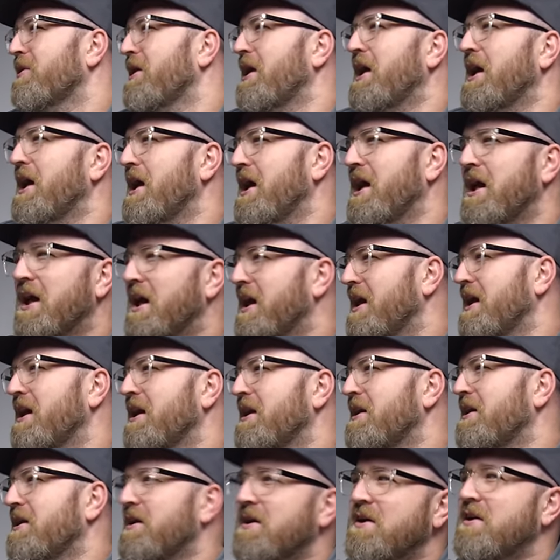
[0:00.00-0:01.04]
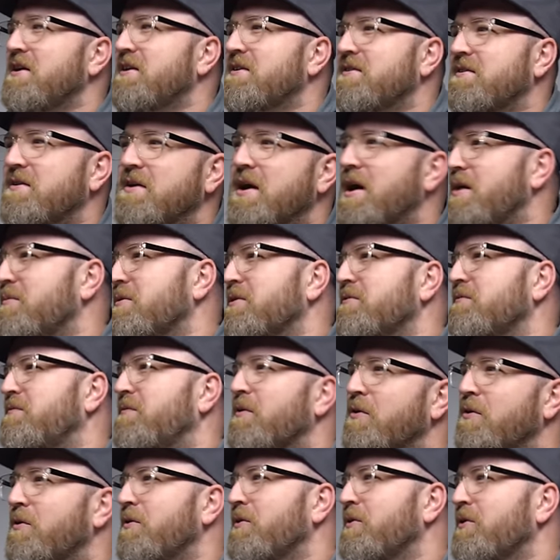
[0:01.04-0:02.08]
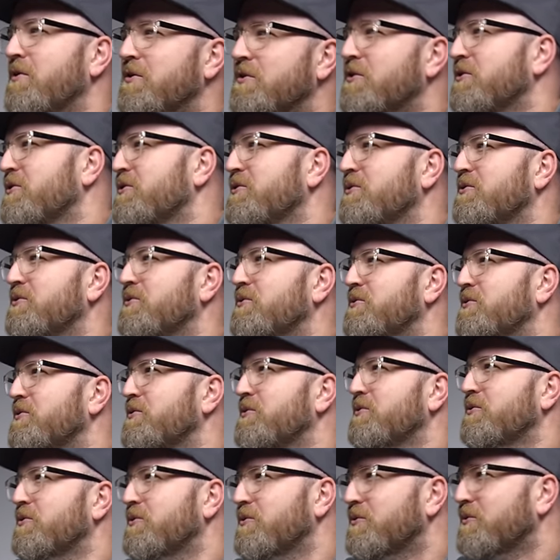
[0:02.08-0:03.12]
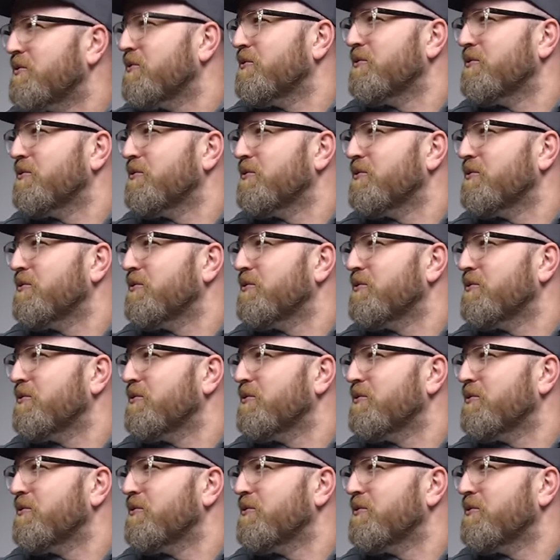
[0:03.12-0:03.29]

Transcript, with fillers: and he's coming for you.